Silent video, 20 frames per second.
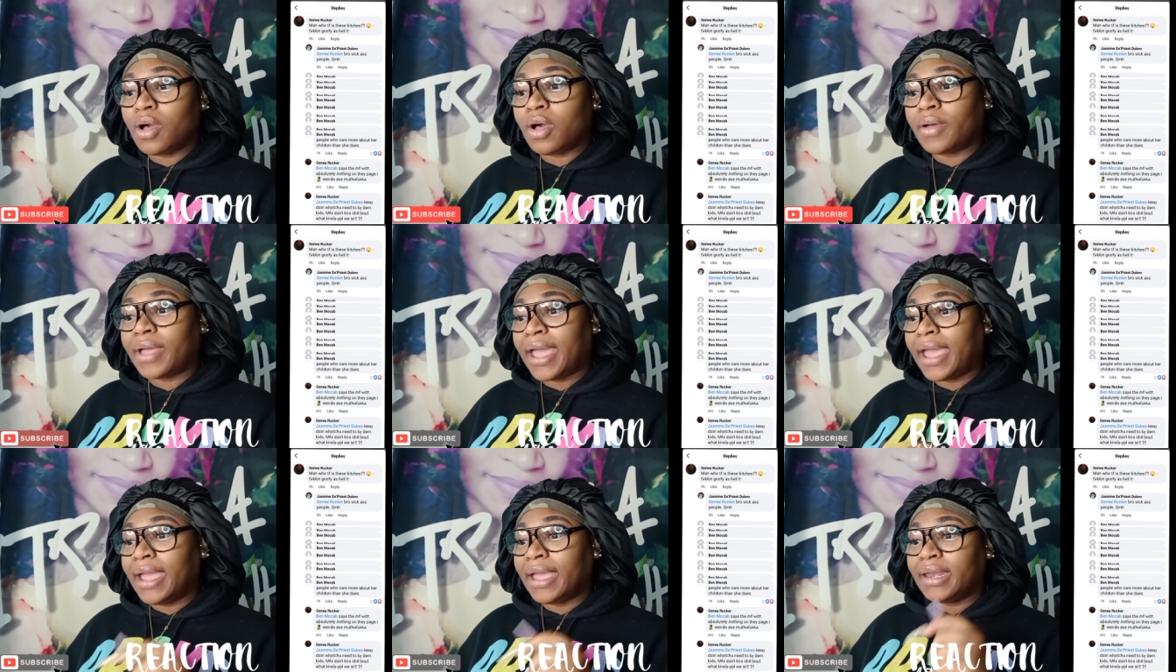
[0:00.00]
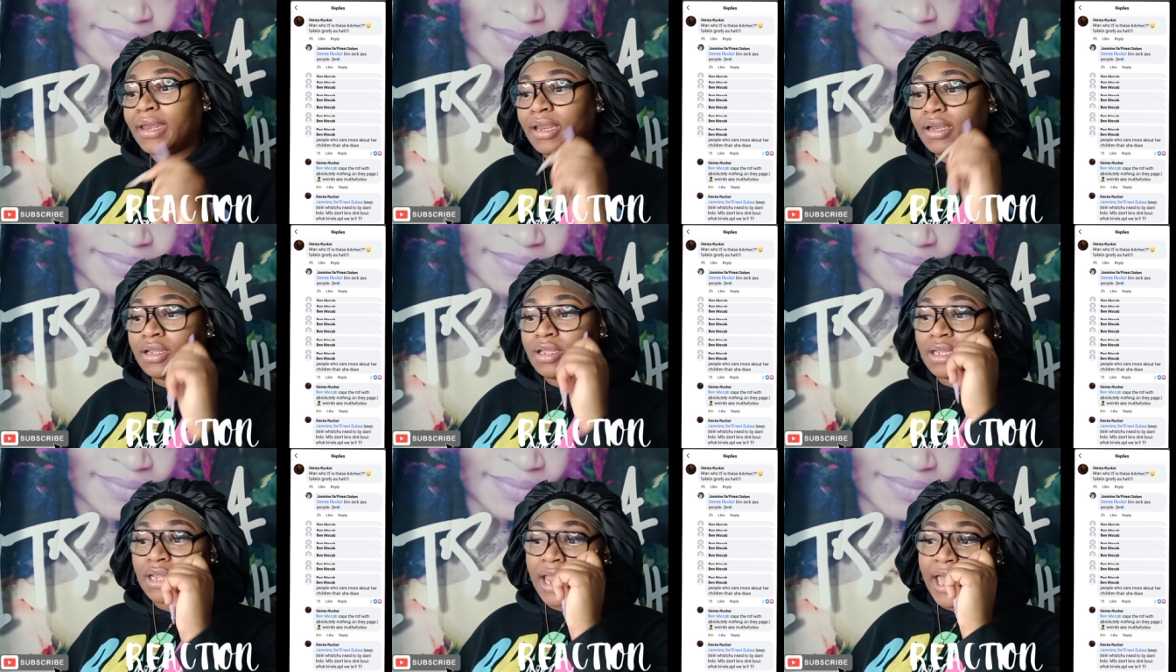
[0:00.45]
Okay. And it
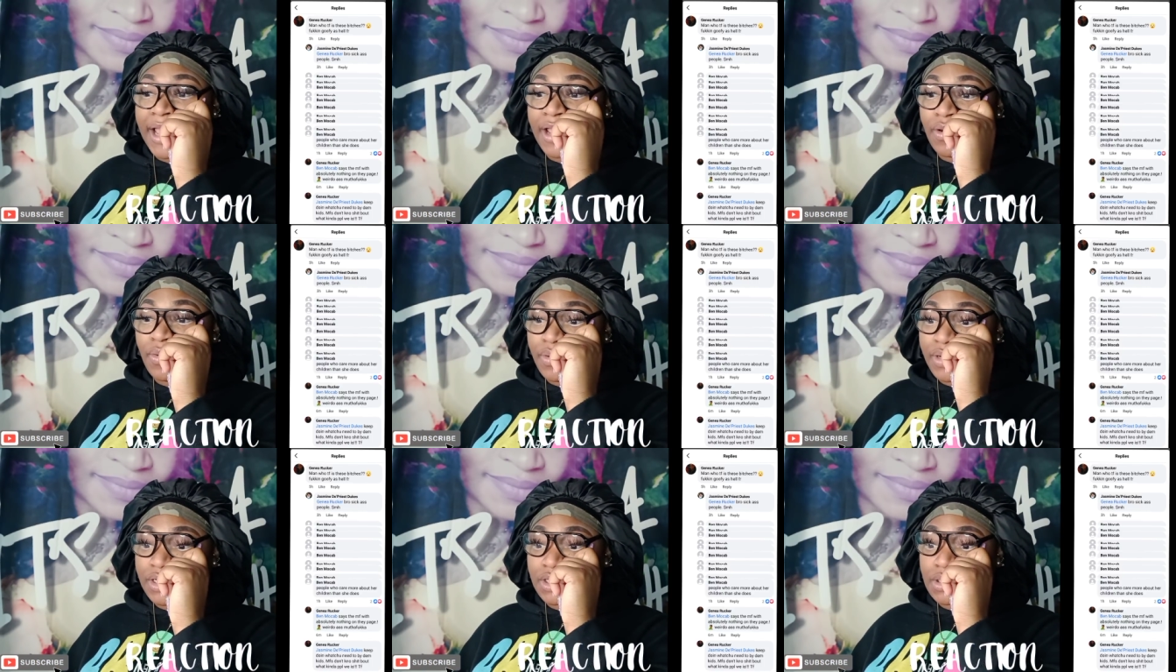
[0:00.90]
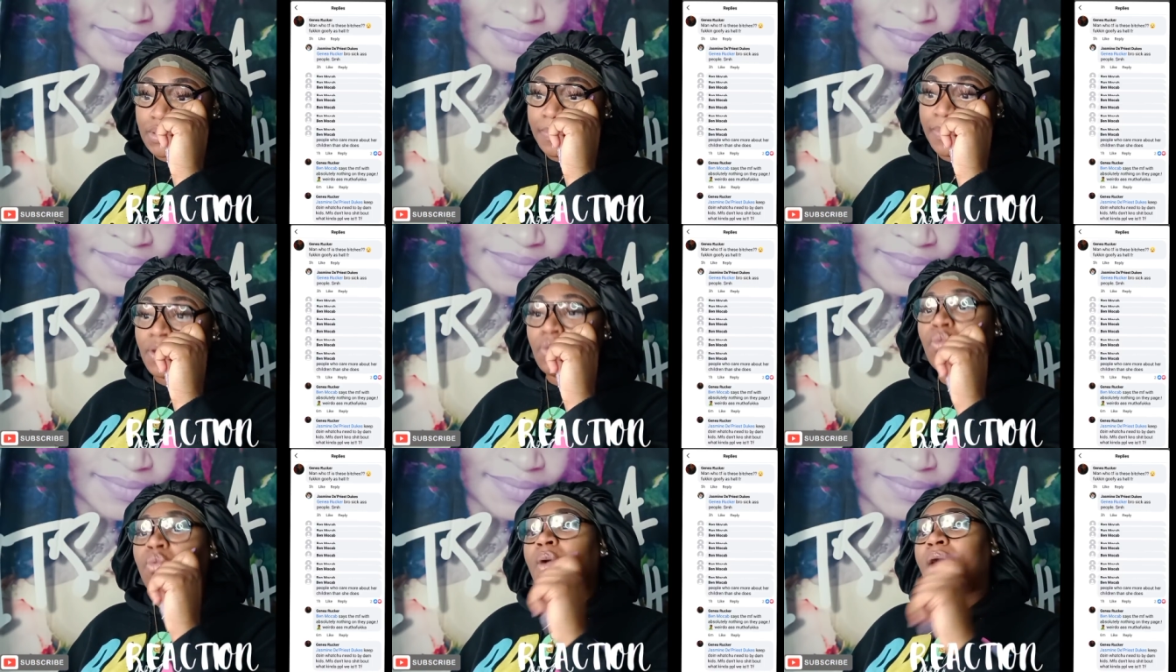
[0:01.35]
looked like Chris would
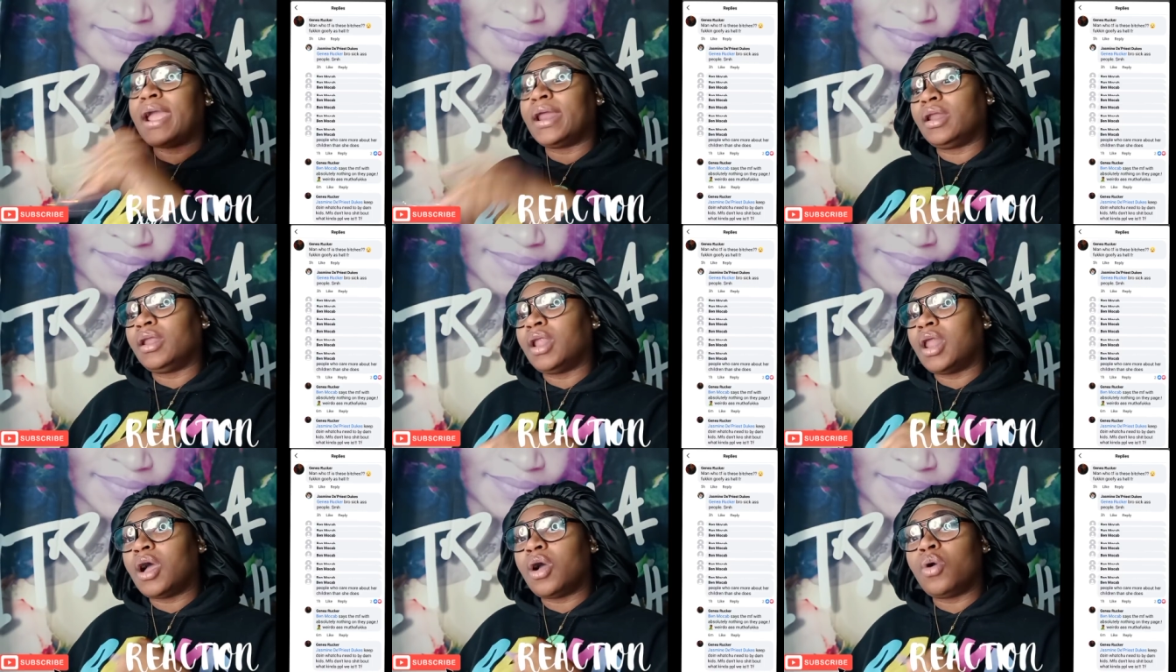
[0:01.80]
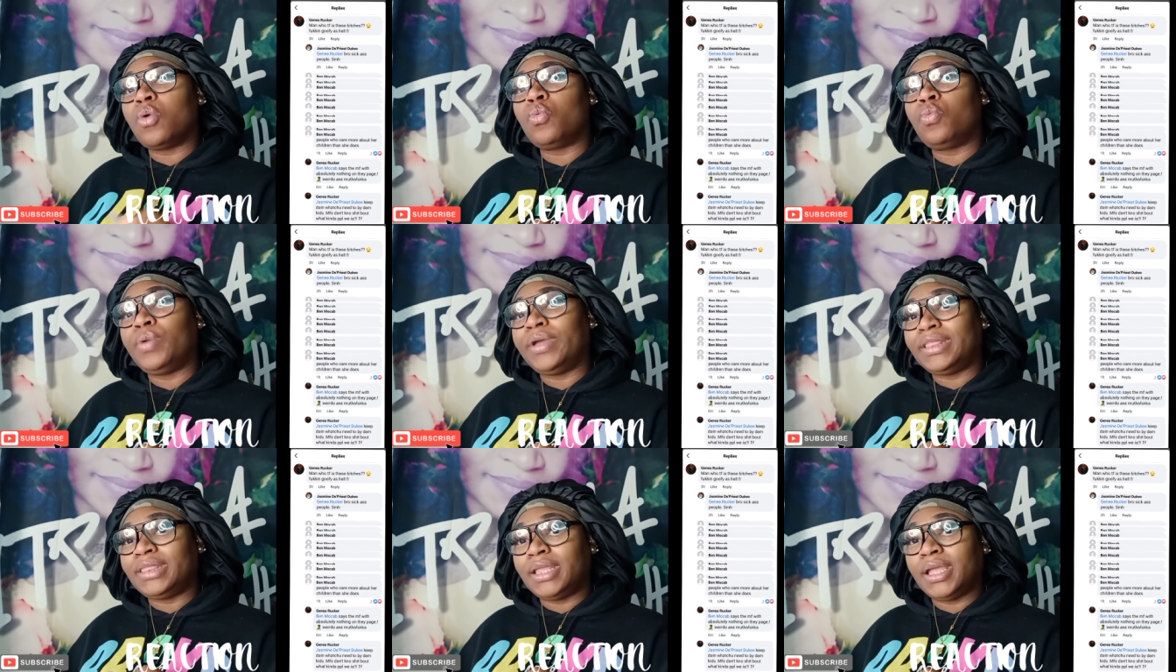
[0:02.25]
be right along
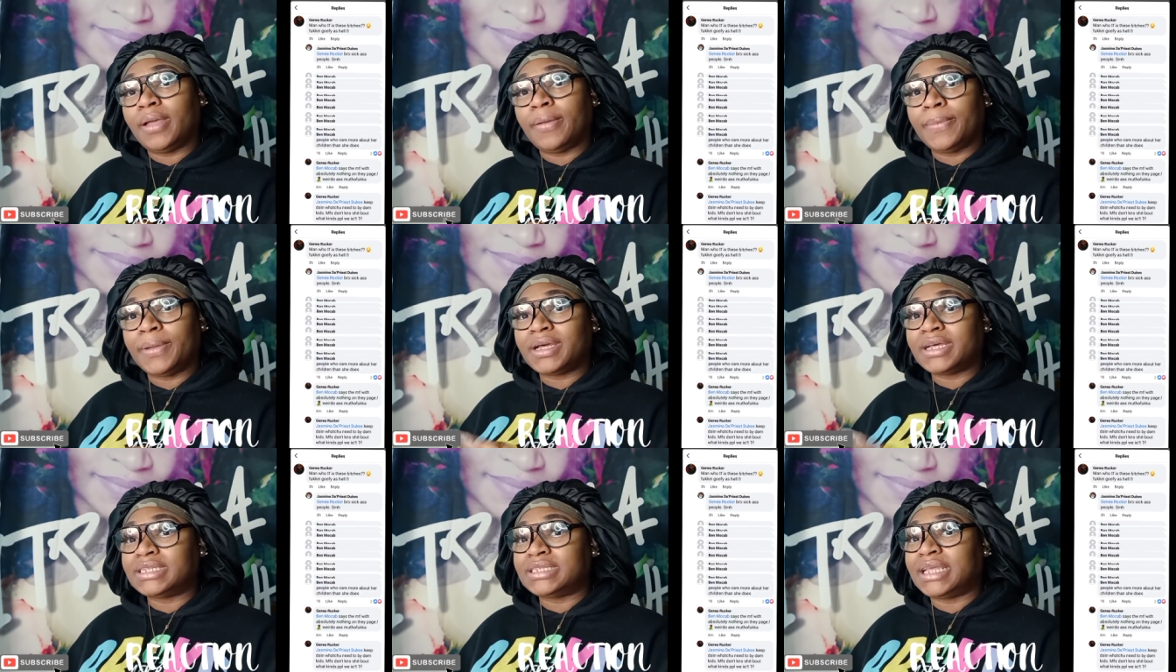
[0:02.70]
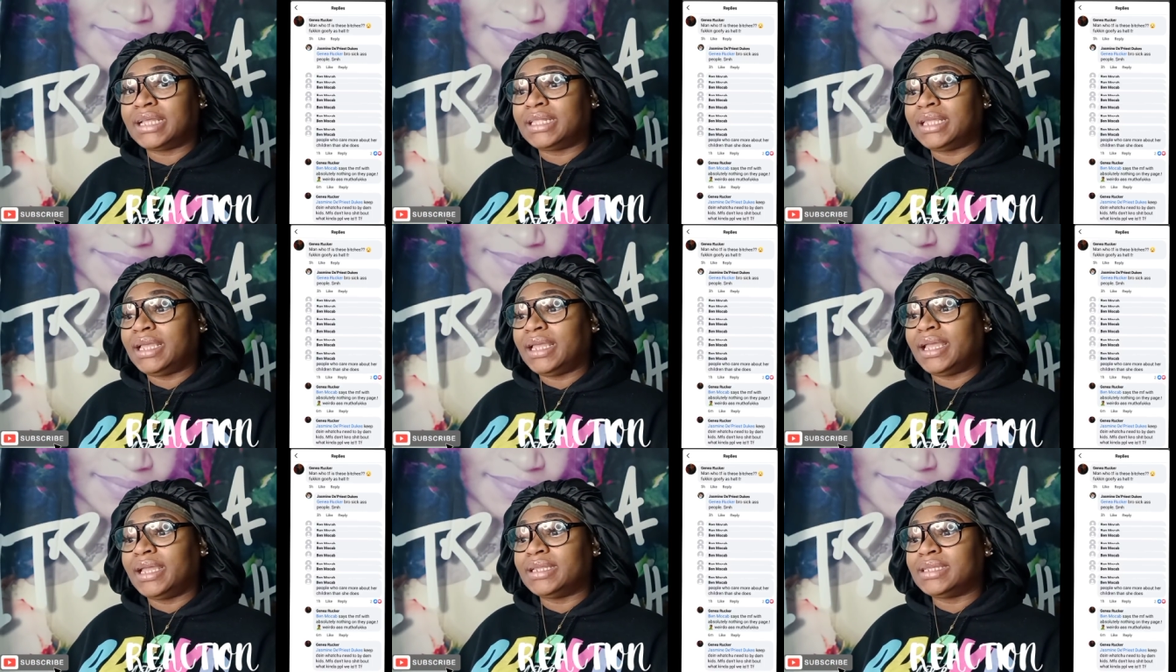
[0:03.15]
with them because at
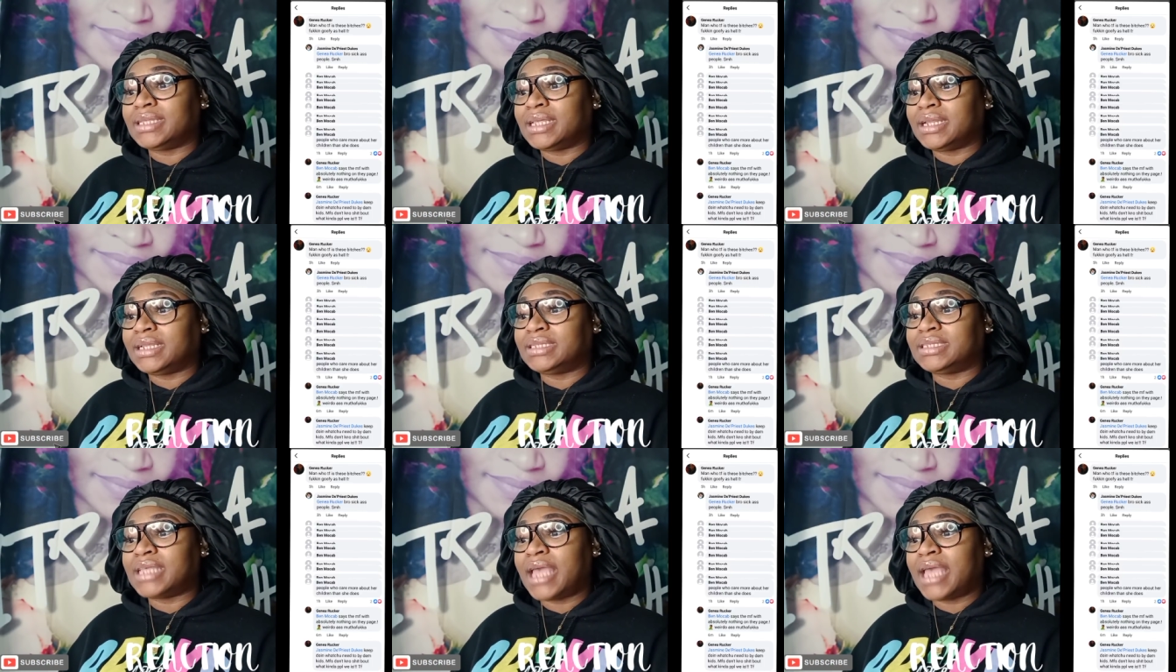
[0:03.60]
the end of the